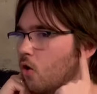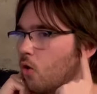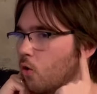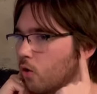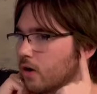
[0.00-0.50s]

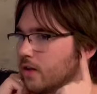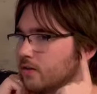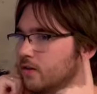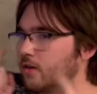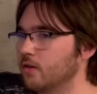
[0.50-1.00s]

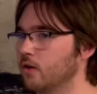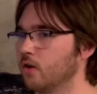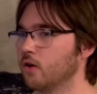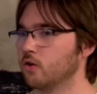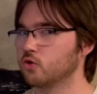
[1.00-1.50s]
oriented
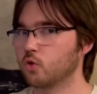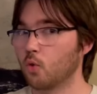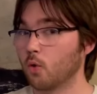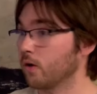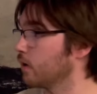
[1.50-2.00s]

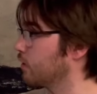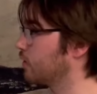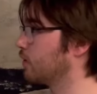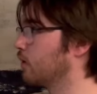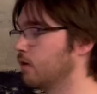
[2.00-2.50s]

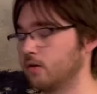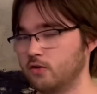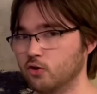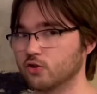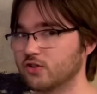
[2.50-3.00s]
towards
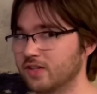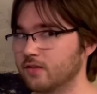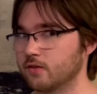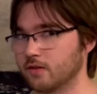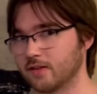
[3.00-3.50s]
your
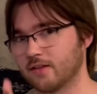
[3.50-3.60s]
center.